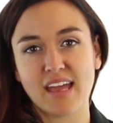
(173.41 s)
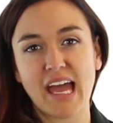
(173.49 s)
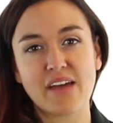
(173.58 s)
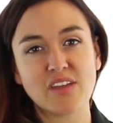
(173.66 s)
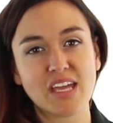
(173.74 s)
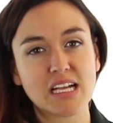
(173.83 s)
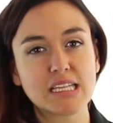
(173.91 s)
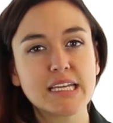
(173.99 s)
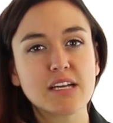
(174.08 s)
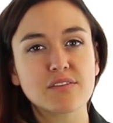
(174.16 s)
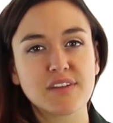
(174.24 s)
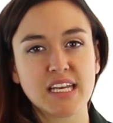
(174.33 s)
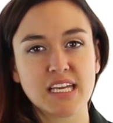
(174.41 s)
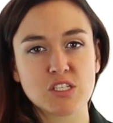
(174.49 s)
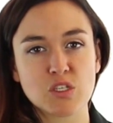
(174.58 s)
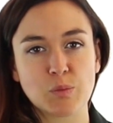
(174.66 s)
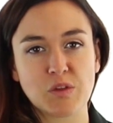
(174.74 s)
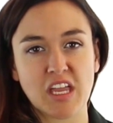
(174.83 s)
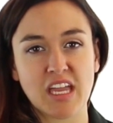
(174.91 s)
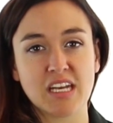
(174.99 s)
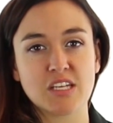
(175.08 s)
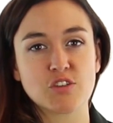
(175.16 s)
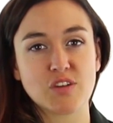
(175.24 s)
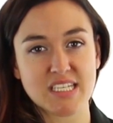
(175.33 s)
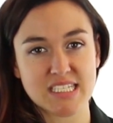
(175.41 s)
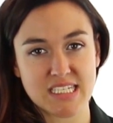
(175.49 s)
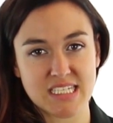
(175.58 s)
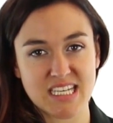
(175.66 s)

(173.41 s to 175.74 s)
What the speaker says: Having a clear financial plan and trusted